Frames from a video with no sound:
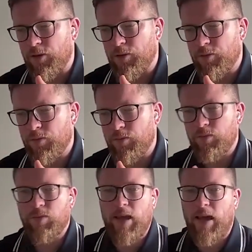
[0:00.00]
So
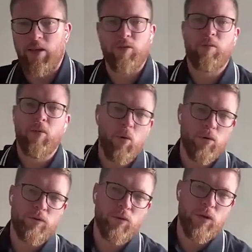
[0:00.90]
getting the
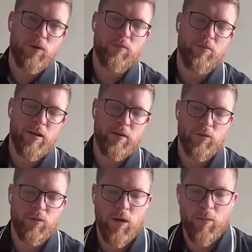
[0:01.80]
reports of all those
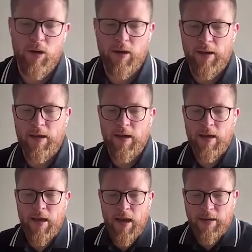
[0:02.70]
appraisals weren't working.
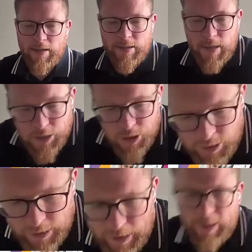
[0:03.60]
And
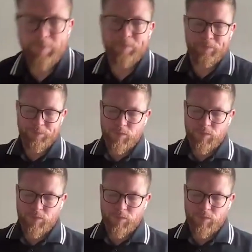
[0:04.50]
essentially,